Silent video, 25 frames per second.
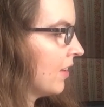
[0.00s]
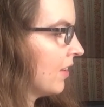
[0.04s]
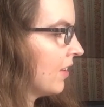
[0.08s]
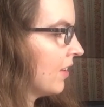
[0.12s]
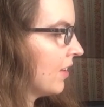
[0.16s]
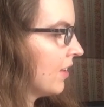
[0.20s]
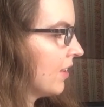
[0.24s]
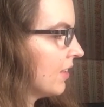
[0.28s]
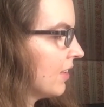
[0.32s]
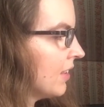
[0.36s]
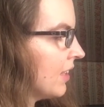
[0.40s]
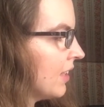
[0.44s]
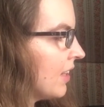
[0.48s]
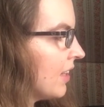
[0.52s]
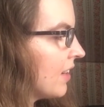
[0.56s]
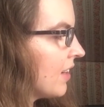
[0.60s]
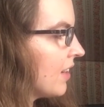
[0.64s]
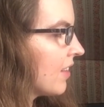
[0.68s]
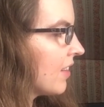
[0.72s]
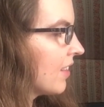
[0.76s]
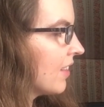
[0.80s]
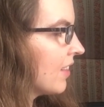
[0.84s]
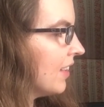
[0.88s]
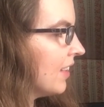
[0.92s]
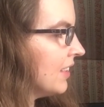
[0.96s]
And then
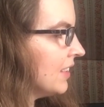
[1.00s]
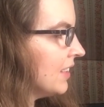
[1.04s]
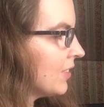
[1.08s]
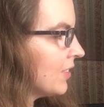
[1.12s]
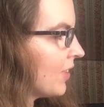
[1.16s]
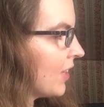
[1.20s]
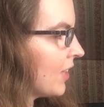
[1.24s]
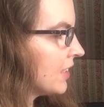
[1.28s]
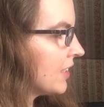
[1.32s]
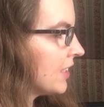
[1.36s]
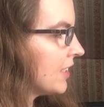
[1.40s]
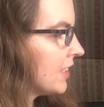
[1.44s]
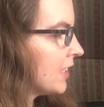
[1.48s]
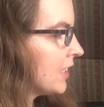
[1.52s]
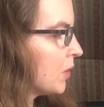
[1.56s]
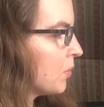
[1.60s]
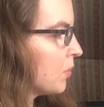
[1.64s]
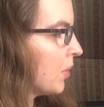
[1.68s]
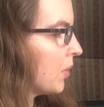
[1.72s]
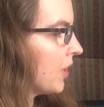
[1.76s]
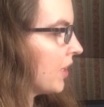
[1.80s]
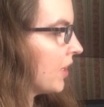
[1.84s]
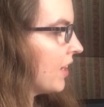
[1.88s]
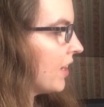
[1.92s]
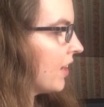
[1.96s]
this fancy
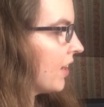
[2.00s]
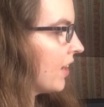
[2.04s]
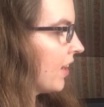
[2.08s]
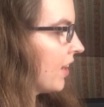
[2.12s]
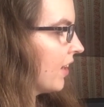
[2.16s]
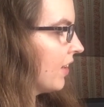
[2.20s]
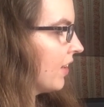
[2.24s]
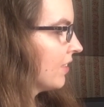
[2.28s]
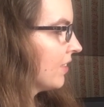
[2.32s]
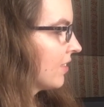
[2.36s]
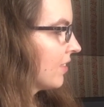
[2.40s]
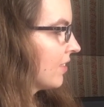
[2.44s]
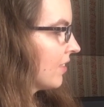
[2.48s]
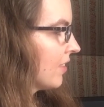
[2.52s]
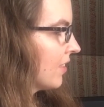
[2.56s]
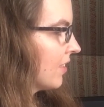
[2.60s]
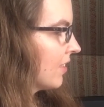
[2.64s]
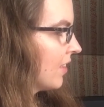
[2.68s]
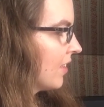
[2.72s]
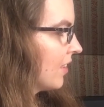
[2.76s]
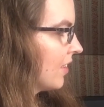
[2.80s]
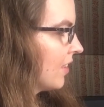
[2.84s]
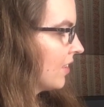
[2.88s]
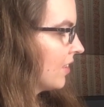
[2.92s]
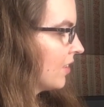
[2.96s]
symbol here,
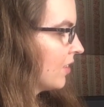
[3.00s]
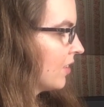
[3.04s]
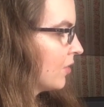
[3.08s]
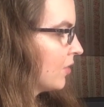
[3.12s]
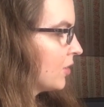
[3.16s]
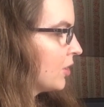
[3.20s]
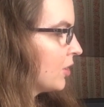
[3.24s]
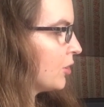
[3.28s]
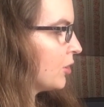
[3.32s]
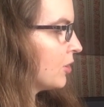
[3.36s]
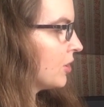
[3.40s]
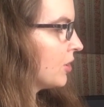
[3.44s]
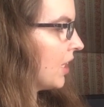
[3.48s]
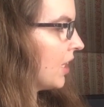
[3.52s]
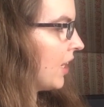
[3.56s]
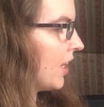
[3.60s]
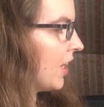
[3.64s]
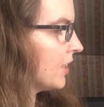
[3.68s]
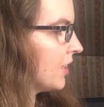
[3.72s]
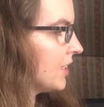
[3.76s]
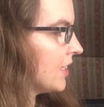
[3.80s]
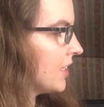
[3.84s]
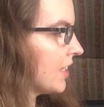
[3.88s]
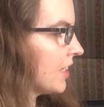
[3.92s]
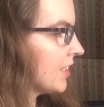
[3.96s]
which you
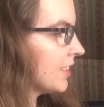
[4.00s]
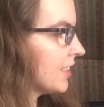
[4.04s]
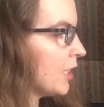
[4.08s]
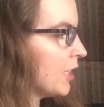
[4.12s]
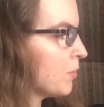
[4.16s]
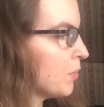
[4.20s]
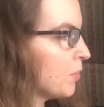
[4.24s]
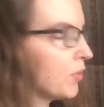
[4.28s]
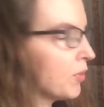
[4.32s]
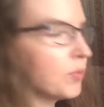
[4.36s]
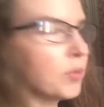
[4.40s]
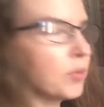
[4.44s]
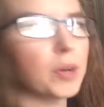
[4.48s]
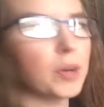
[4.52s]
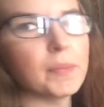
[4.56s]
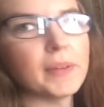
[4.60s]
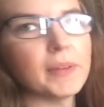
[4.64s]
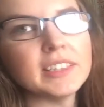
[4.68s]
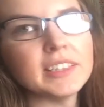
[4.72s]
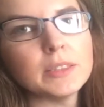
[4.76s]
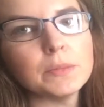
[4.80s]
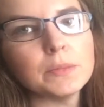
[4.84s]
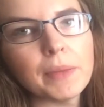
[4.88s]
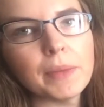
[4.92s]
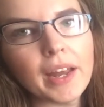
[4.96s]
saw an example for,
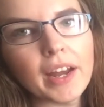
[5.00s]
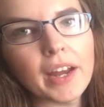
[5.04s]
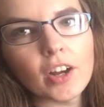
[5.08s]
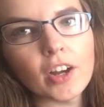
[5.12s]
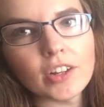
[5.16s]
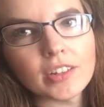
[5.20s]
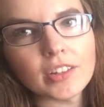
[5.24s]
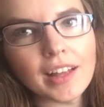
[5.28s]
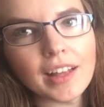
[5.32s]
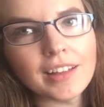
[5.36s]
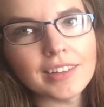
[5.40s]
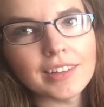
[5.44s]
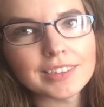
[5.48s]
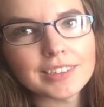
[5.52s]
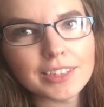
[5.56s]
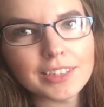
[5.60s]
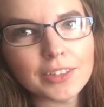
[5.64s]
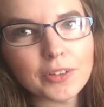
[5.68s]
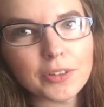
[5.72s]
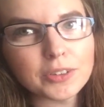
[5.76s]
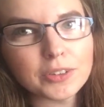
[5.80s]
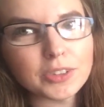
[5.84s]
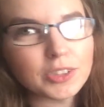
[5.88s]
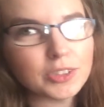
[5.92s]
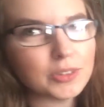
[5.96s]
means parallel. So
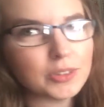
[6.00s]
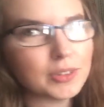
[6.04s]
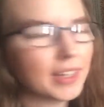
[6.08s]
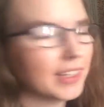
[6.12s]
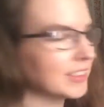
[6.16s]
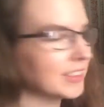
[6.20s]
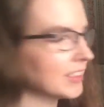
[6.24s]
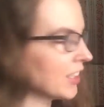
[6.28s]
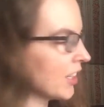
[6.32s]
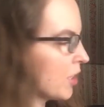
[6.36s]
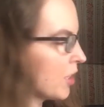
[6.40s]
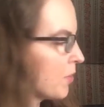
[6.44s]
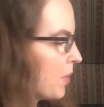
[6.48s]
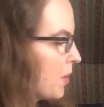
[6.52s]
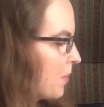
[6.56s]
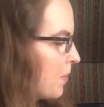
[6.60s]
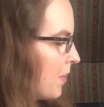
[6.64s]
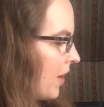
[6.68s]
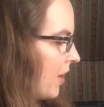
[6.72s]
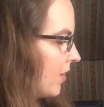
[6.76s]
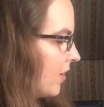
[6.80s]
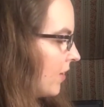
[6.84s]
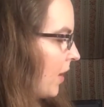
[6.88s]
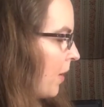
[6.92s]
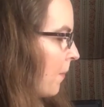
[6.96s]
those two lines are going to be
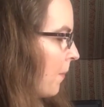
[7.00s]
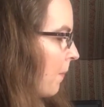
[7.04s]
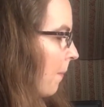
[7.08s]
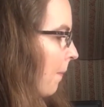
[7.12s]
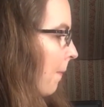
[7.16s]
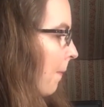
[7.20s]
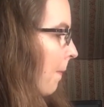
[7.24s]
parallel.